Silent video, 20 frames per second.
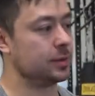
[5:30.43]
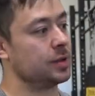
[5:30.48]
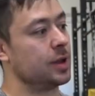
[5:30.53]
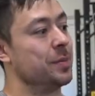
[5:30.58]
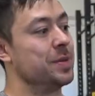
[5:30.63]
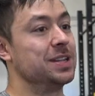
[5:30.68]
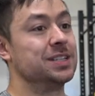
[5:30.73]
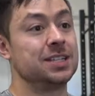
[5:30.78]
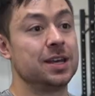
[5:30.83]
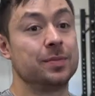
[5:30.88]
I
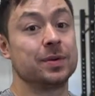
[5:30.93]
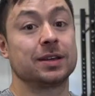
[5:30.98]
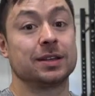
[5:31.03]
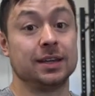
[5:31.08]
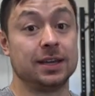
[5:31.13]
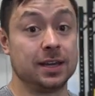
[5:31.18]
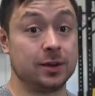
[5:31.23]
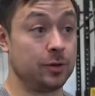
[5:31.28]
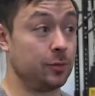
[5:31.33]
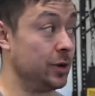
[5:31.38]
mean,
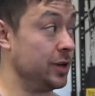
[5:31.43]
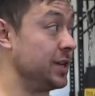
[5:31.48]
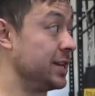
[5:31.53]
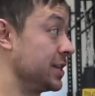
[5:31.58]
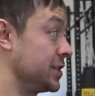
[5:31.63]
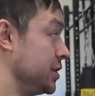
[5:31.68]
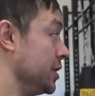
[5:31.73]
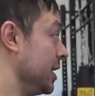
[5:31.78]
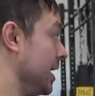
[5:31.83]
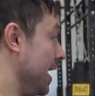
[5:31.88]
typically when you
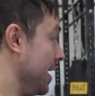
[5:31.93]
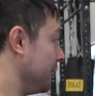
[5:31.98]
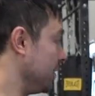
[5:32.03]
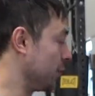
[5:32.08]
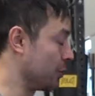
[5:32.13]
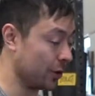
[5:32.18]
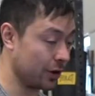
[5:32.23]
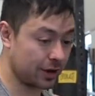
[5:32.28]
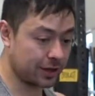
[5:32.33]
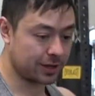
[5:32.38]
get to your
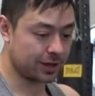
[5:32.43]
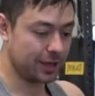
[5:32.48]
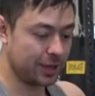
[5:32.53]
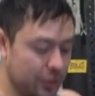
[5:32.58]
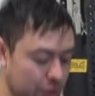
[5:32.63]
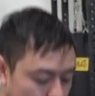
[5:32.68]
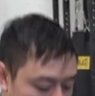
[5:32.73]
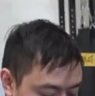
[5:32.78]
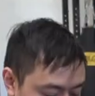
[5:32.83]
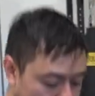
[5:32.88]
heavy work,
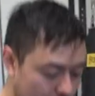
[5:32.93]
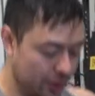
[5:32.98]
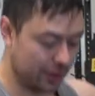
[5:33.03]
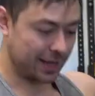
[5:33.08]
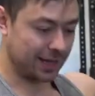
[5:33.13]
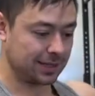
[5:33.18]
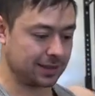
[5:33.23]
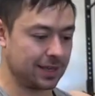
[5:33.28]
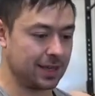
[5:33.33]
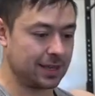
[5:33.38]
you'll be going
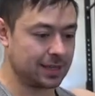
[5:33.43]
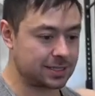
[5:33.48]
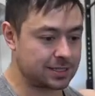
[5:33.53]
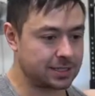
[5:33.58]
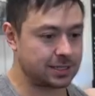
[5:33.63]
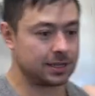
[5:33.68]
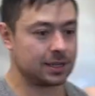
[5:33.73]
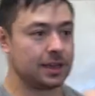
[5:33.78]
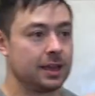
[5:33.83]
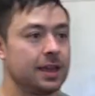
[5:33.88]
like
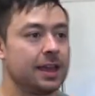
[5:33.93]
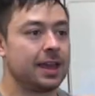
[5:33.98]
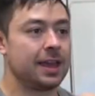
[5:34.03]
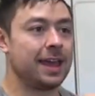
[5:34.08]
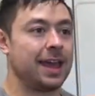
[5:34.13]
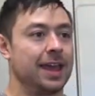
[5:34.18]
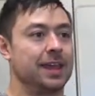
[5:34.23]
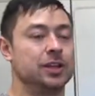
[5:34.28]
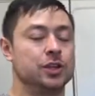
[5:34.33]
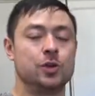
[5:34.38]
this.
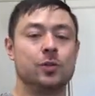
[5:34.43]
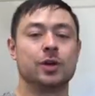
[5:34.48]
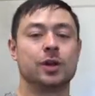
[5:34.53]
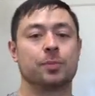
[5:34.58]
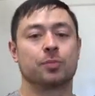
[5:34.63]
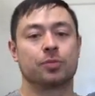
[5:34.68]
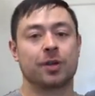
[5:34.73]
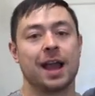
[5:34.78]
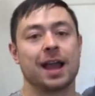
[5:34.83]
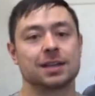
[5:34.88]
And you
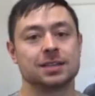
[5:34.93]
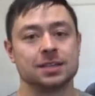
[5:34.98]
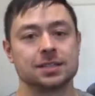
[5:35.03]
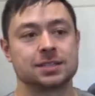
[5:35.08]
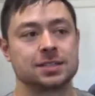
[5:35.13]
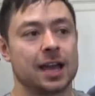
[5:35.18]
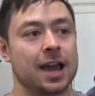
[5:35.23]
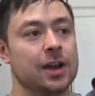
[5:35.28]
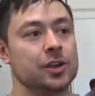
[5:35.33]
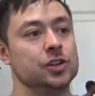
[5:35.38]
want to
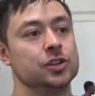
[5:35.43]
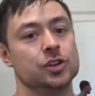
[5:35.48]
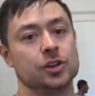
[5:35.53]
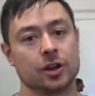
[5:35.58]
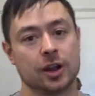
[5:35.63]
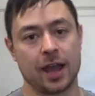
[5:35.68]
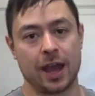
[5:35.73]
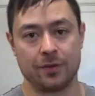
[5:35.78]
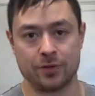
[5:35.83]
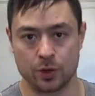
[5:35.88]
practice how you do
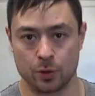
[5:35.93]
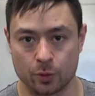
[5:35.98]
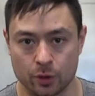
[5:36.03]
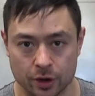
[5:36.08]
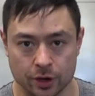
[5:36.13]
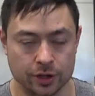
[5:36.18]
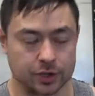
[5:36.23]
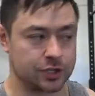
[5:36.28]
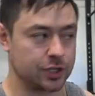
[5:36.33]
your heavy work.